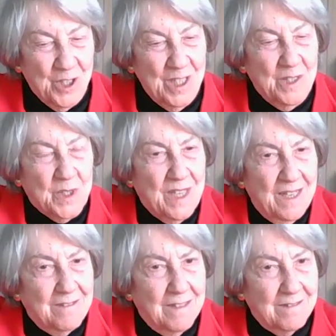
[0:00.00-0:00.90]
she
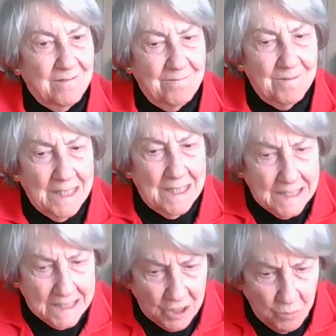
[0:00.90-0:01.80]
said
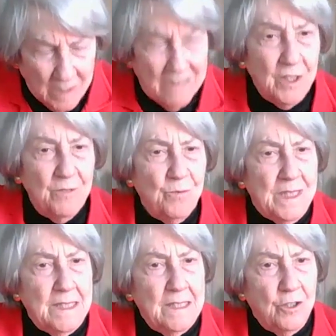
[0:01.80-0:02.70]
she
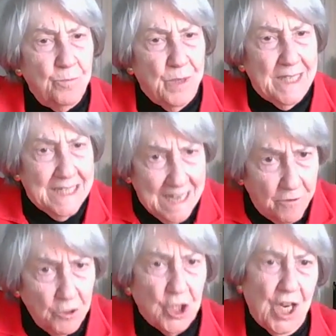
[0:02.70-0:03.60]
wanted really to bring
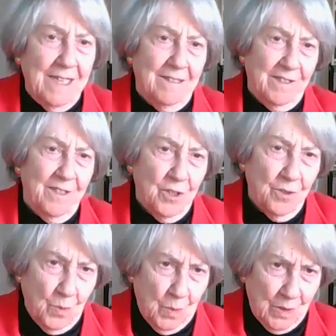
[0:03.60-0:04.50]
another child
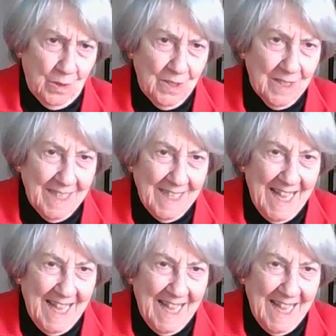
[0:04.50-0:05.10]
into the world.